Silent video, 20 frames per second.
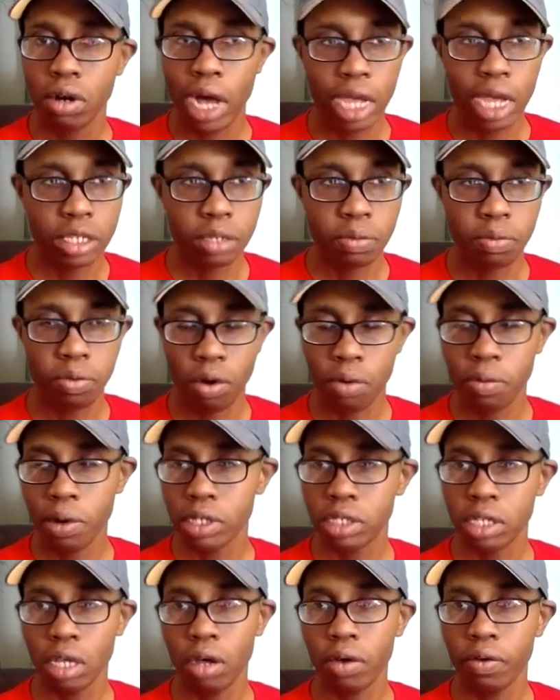I support
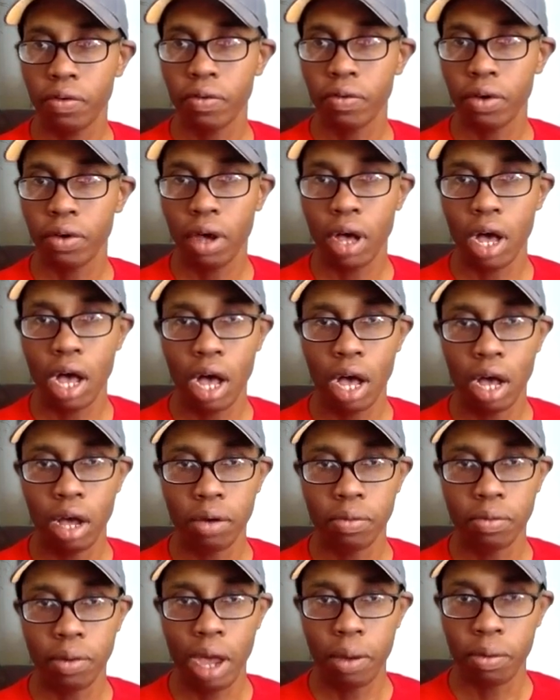myself.
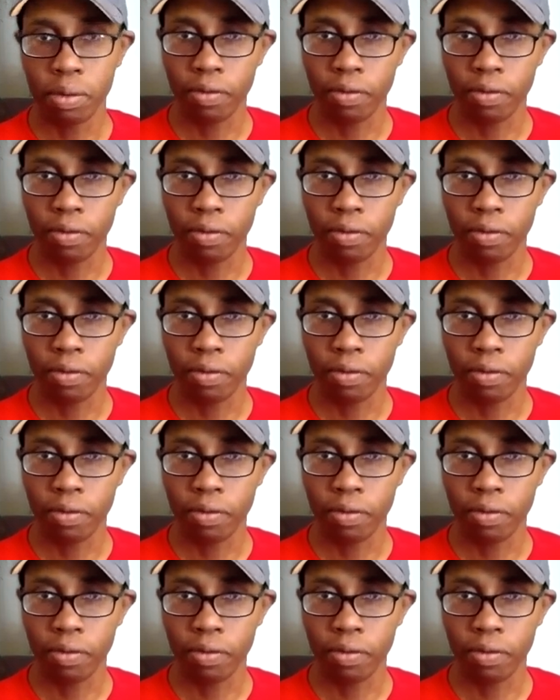I